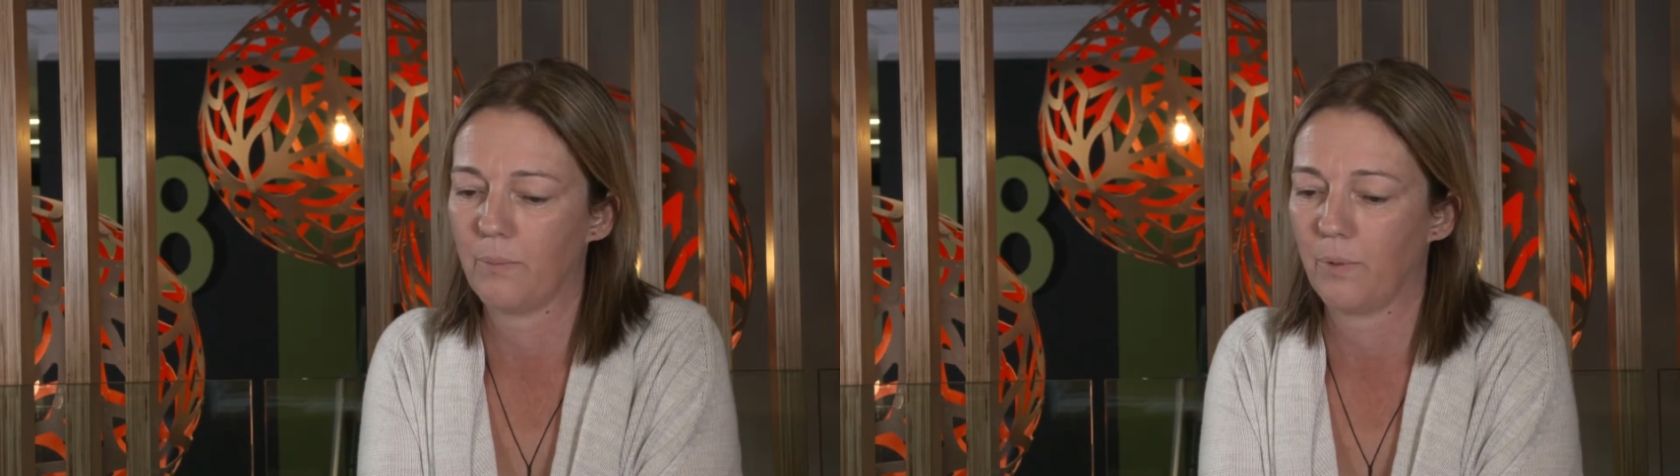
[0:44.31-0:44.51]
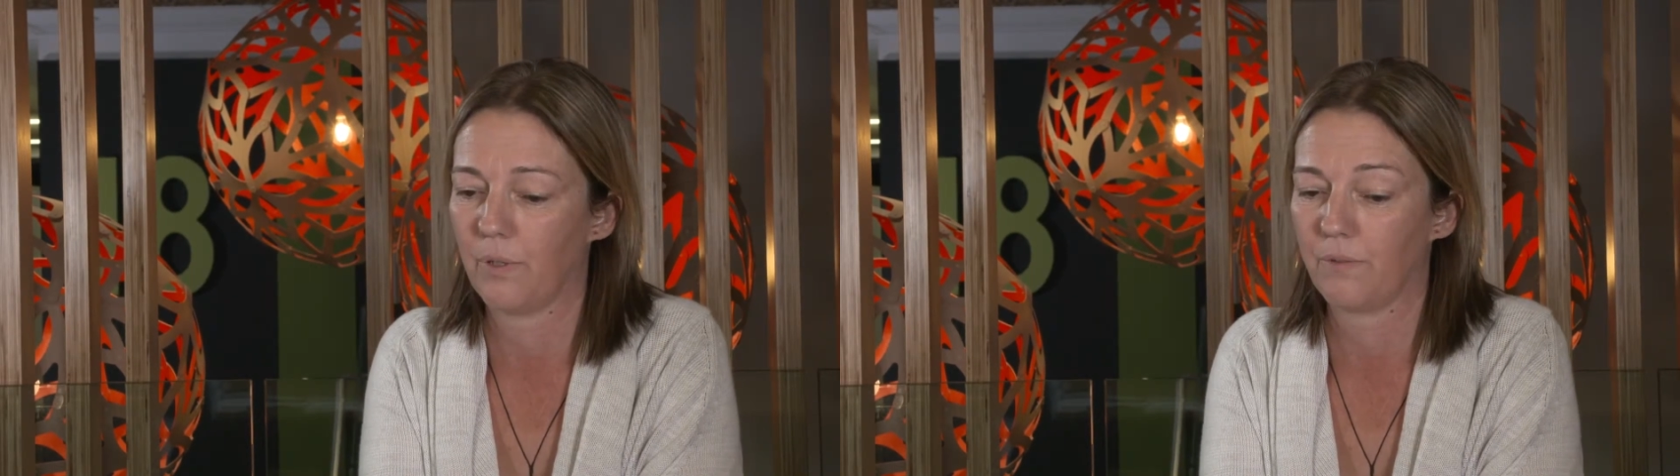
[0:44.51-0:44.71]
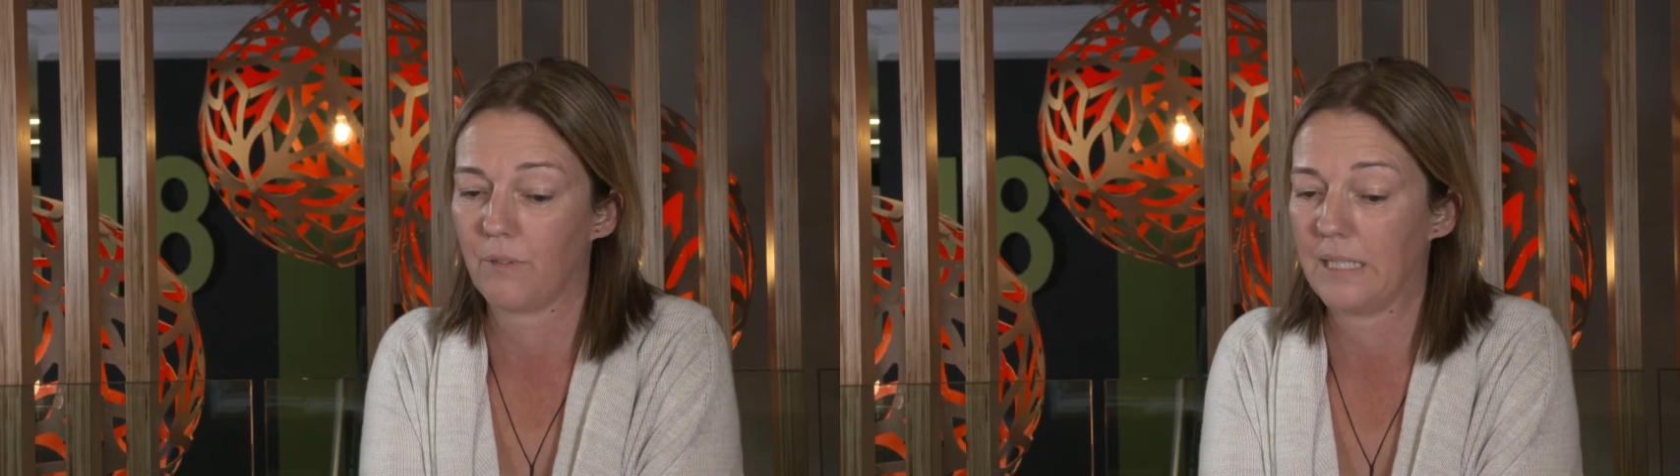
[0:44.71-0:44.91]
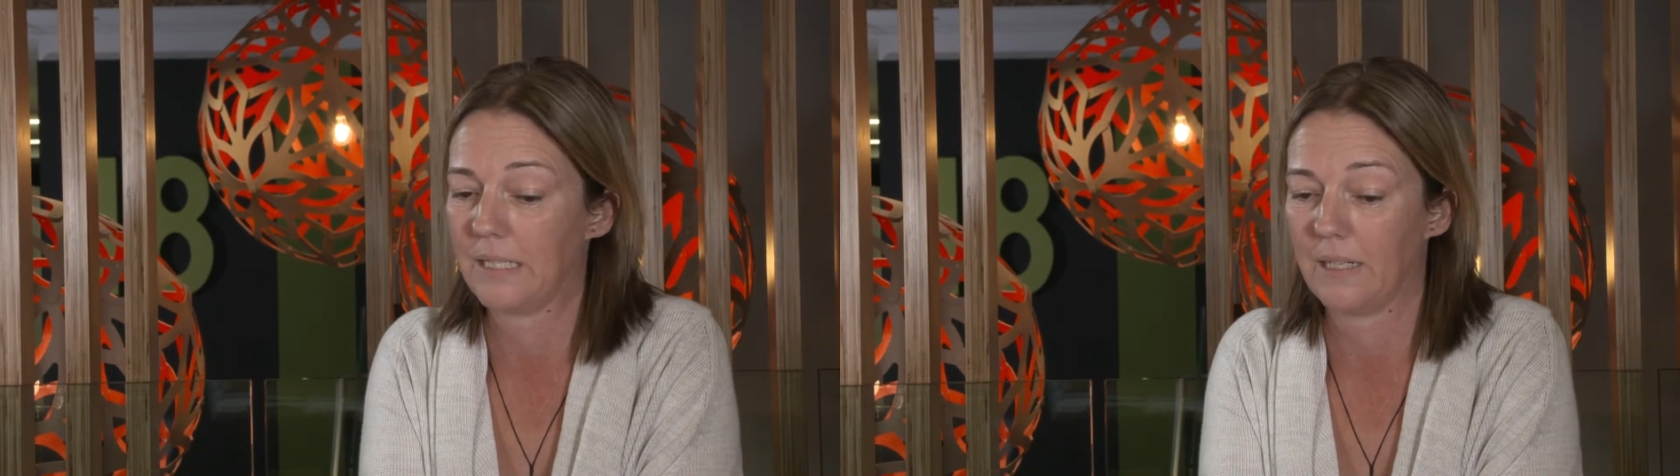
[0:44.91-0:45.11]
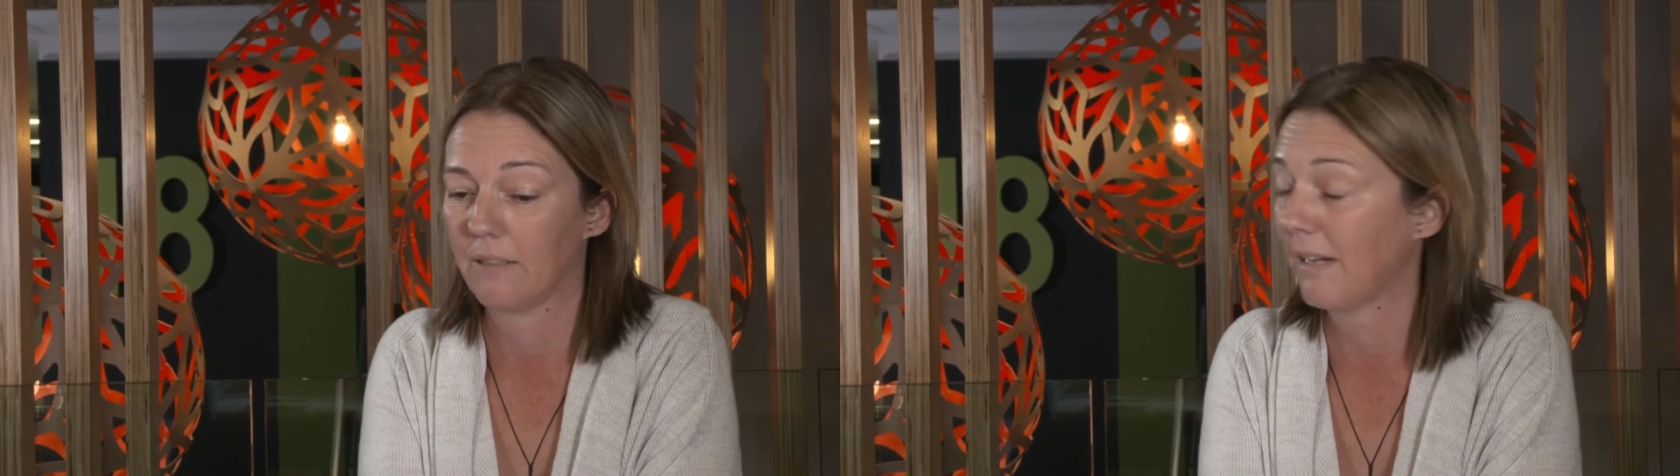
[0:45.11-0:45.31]
supportive
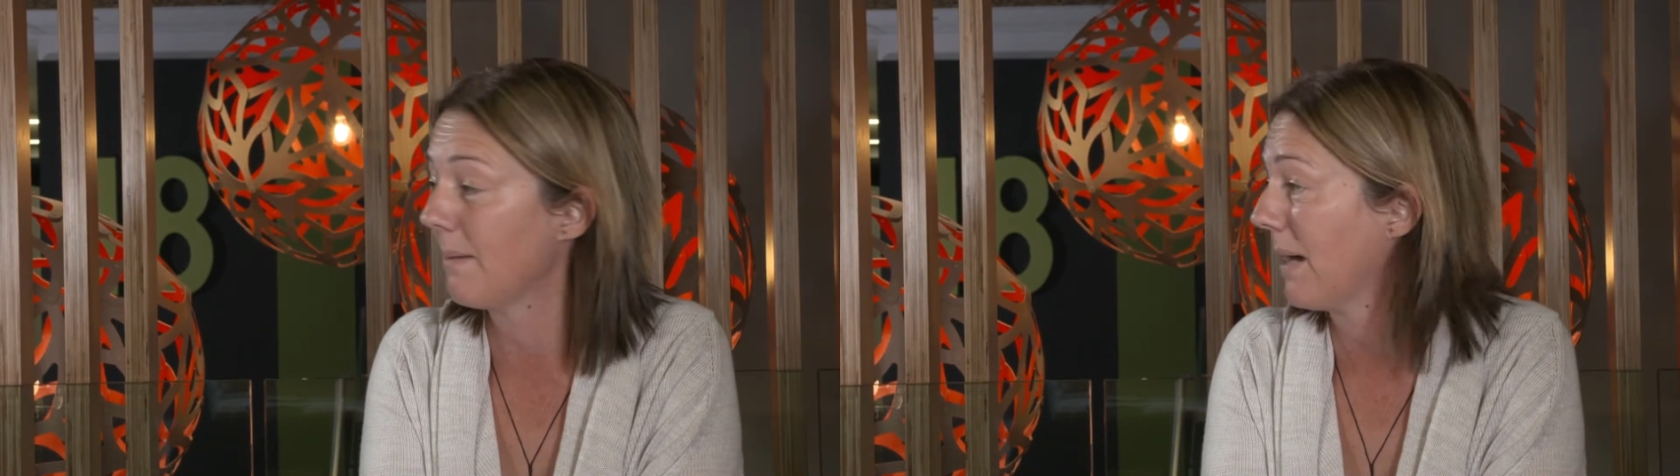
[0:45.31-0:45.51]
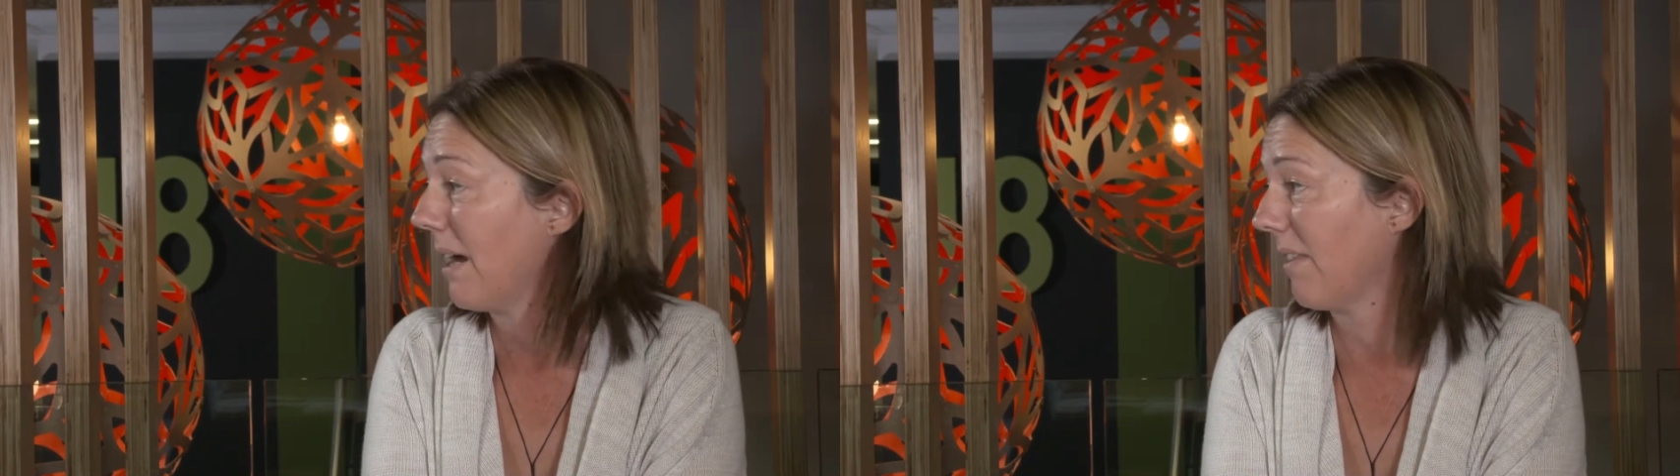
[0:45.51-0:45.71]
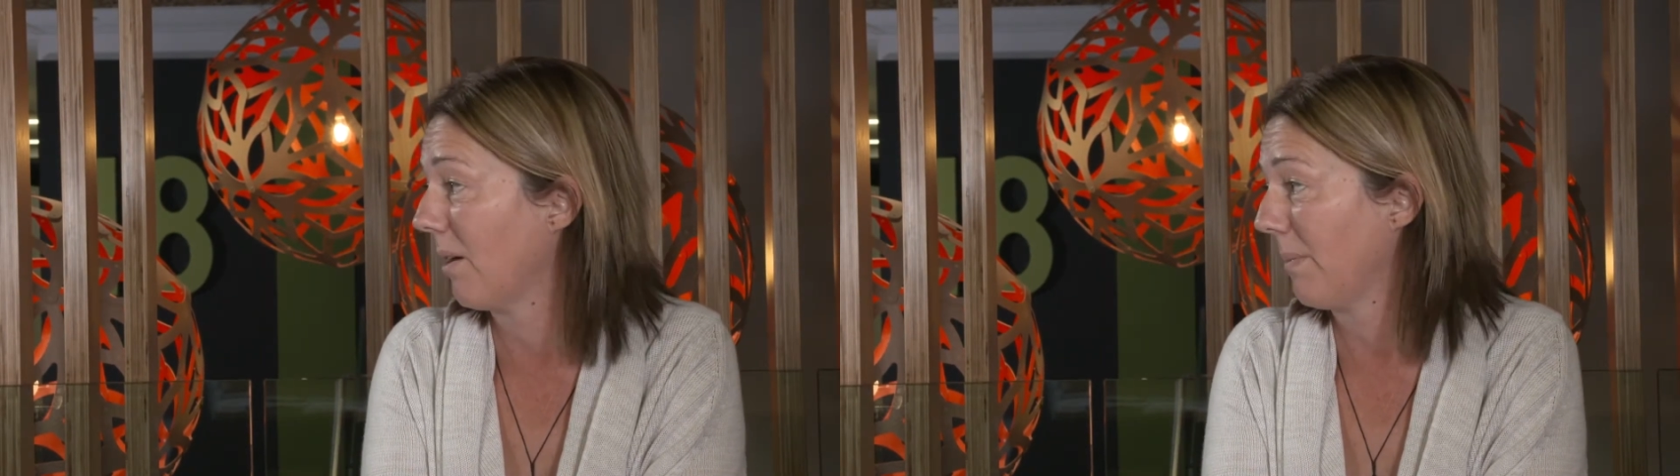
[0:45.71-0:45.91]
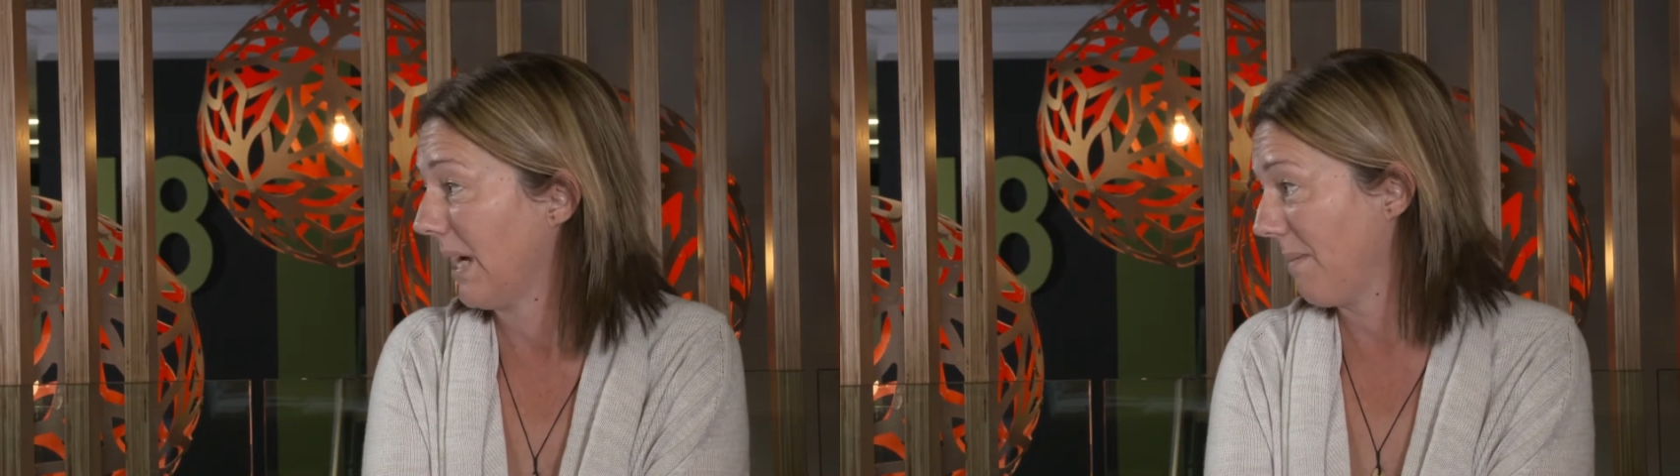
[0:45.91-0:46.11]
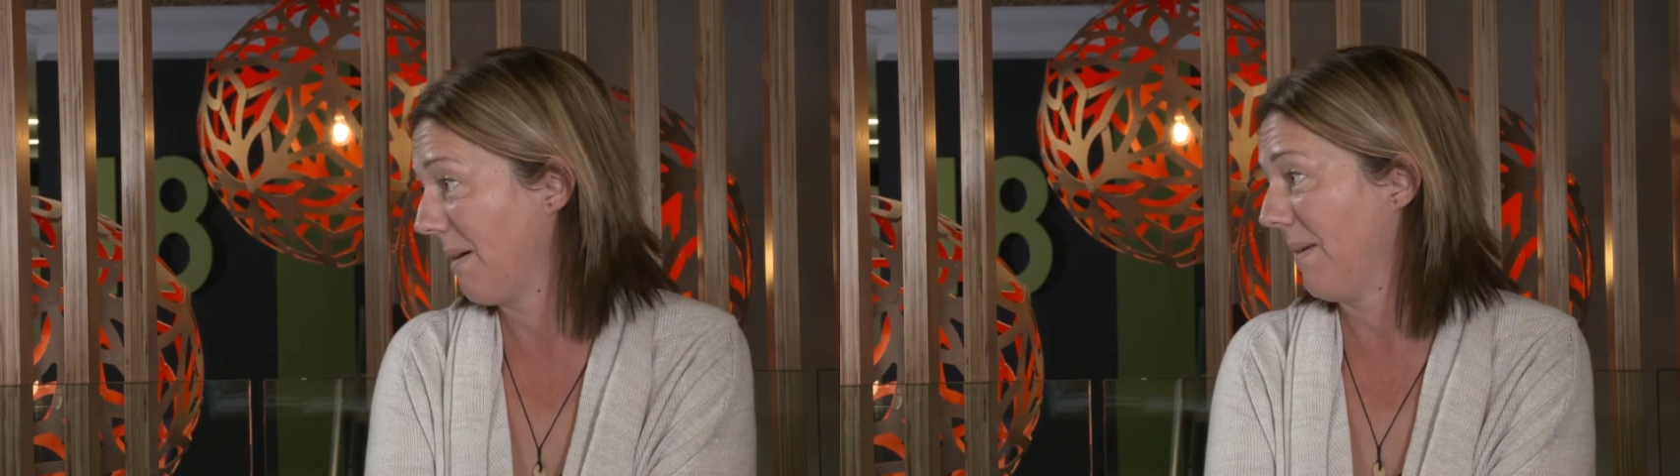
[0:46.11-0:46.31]
granddad and grandma, and they'll
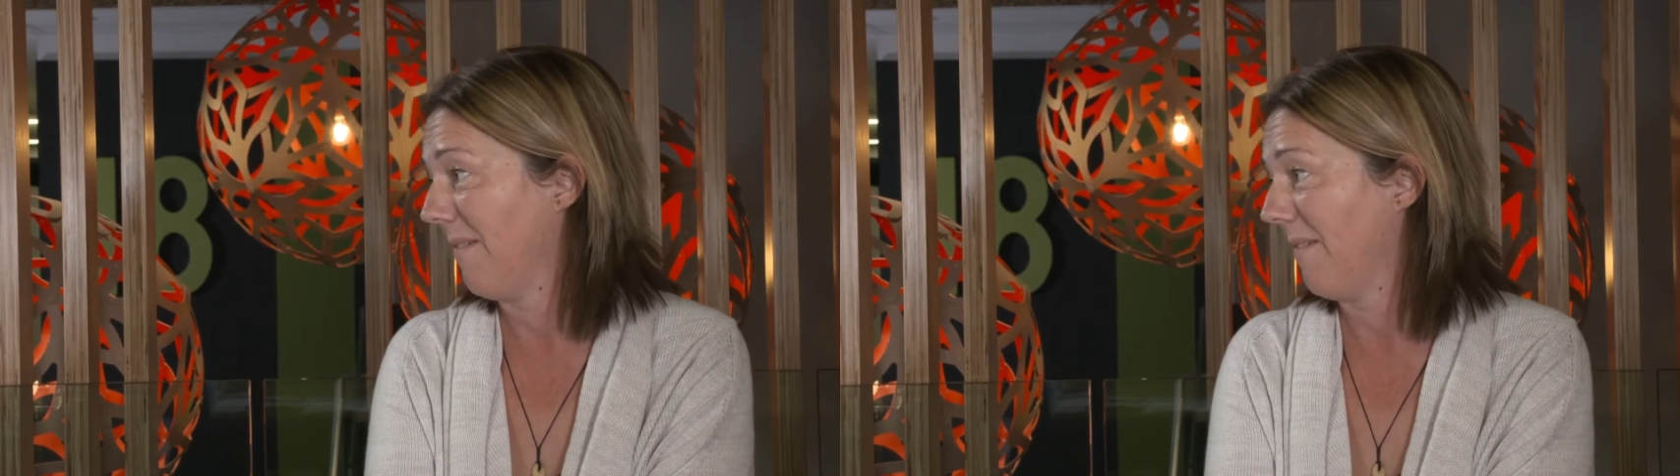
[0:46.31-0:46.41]
pick him up,